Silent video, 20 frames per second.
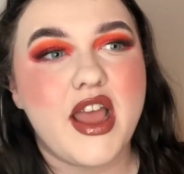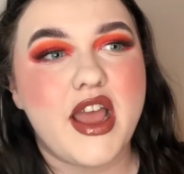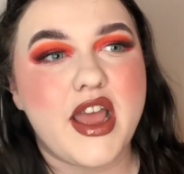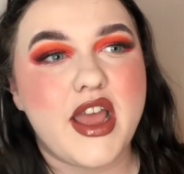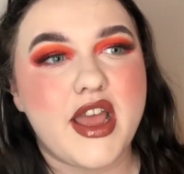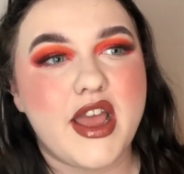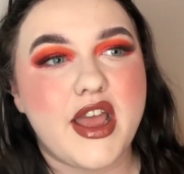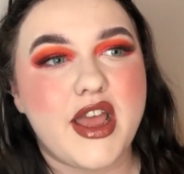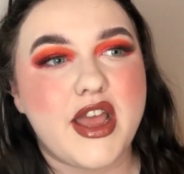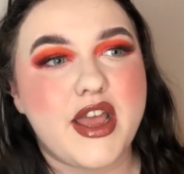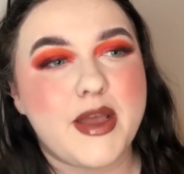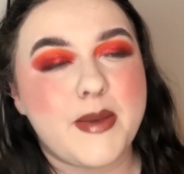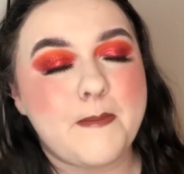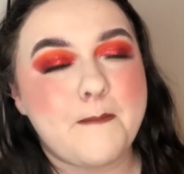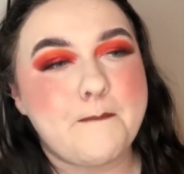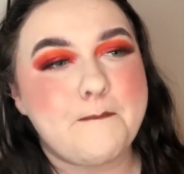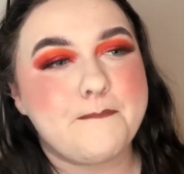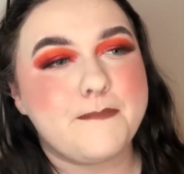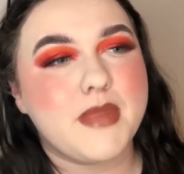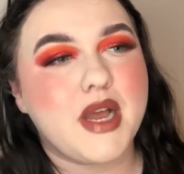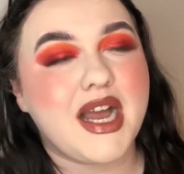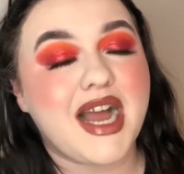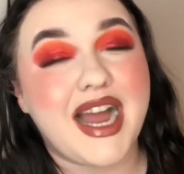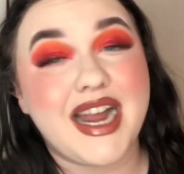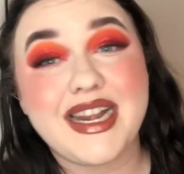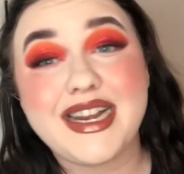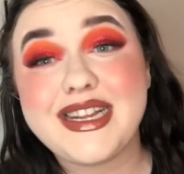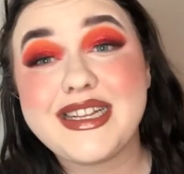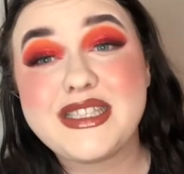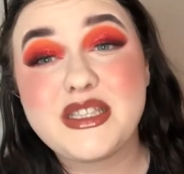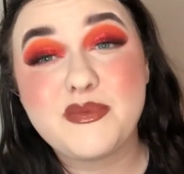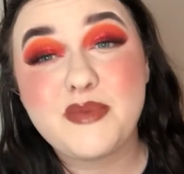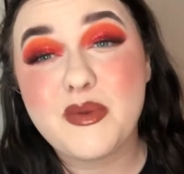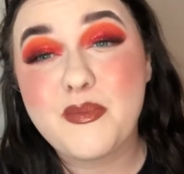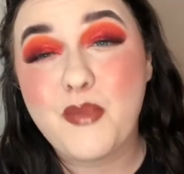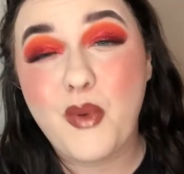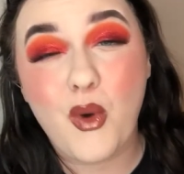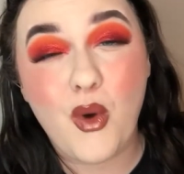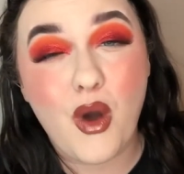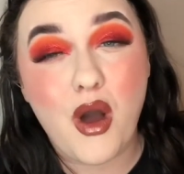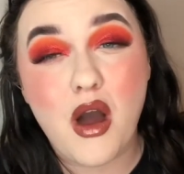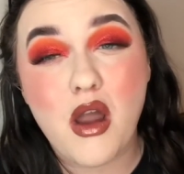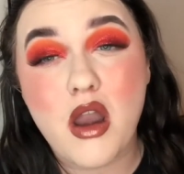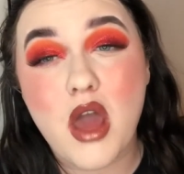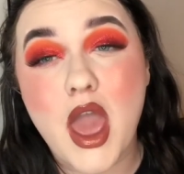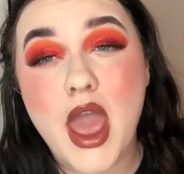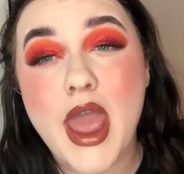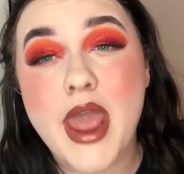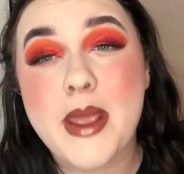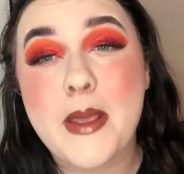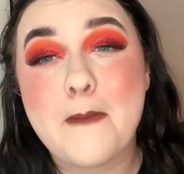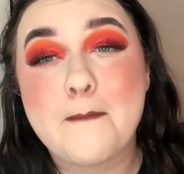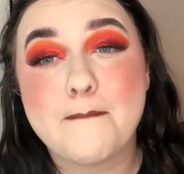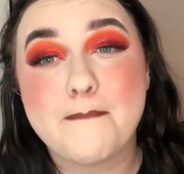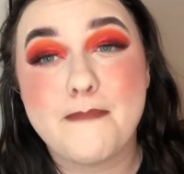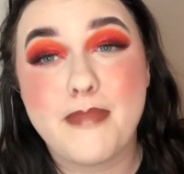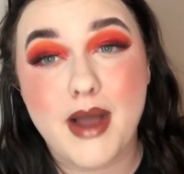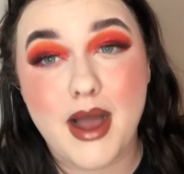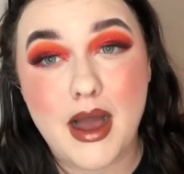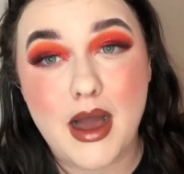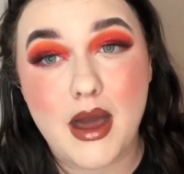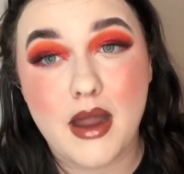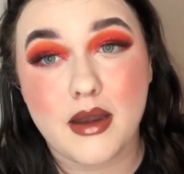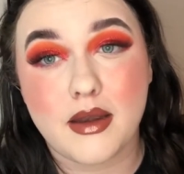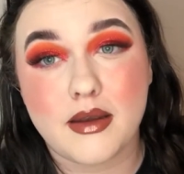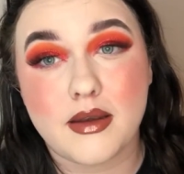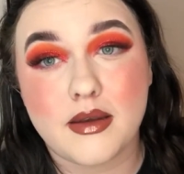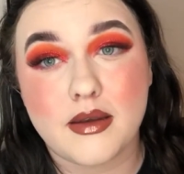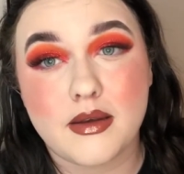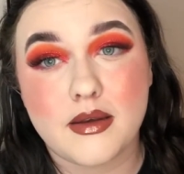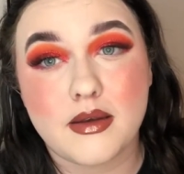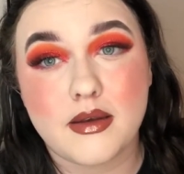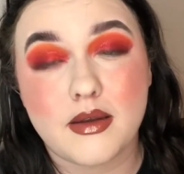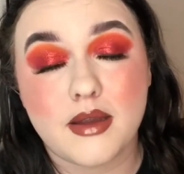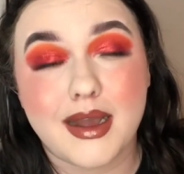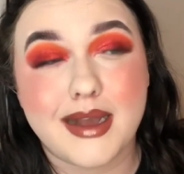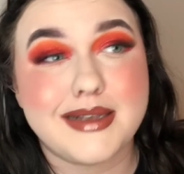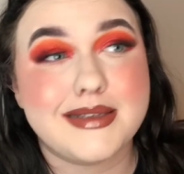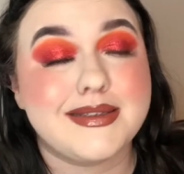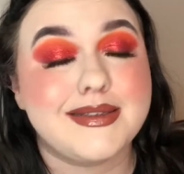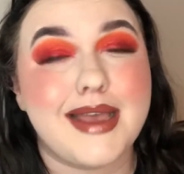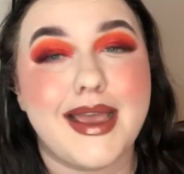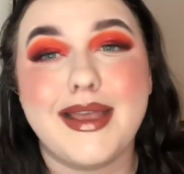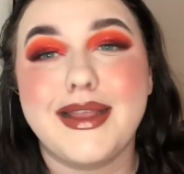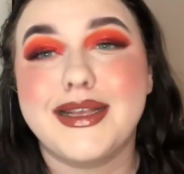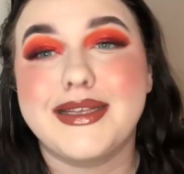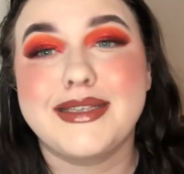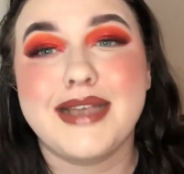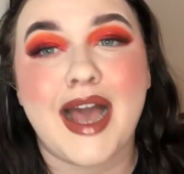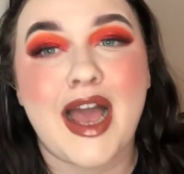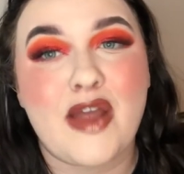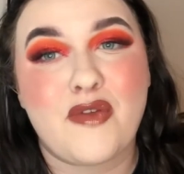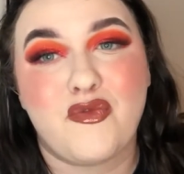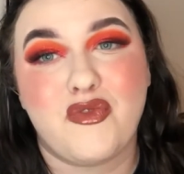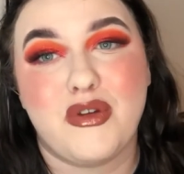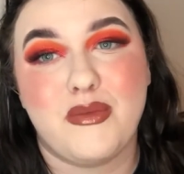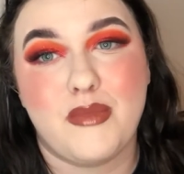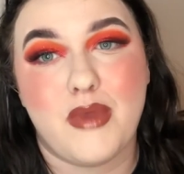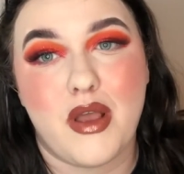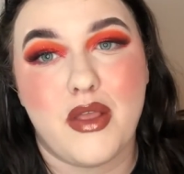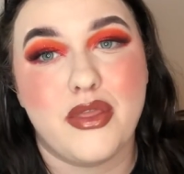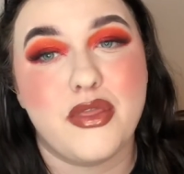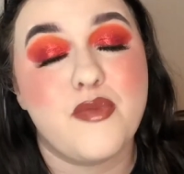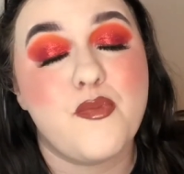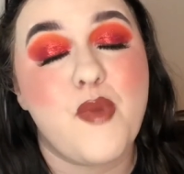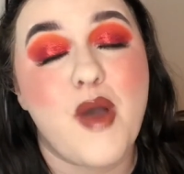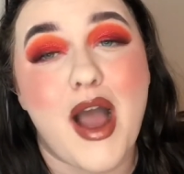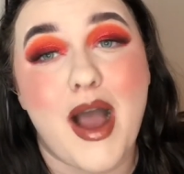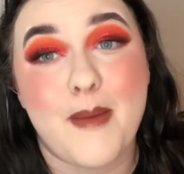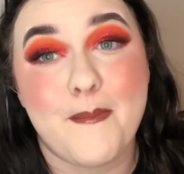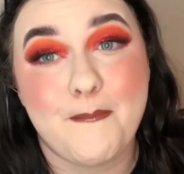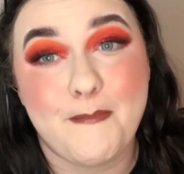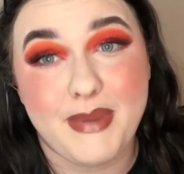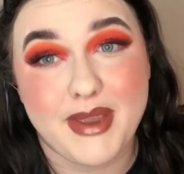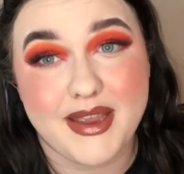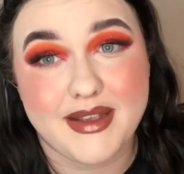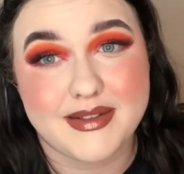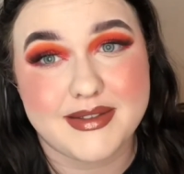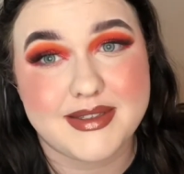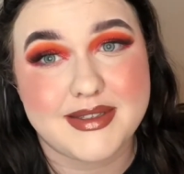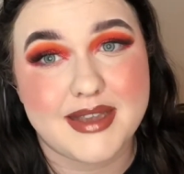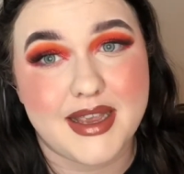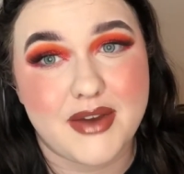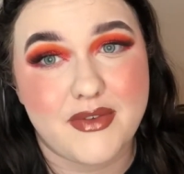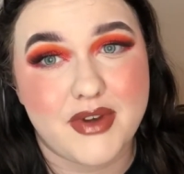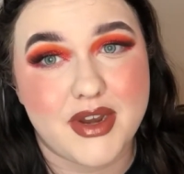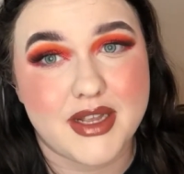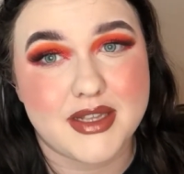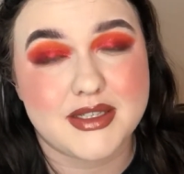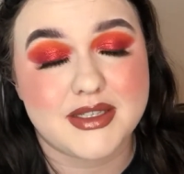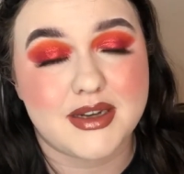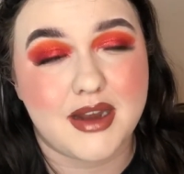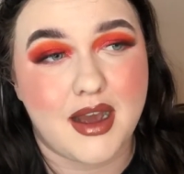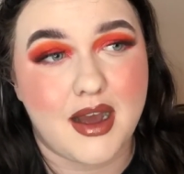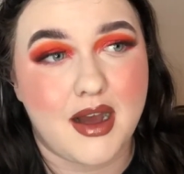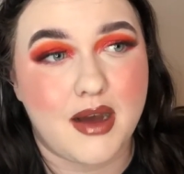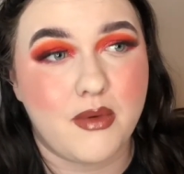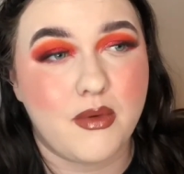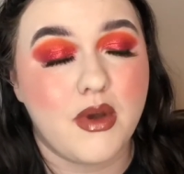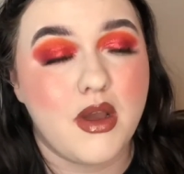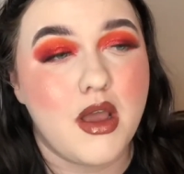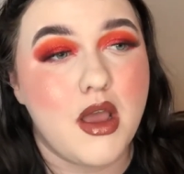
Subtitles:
I need to be put on a ban. I say this every month, but I'm being serious now.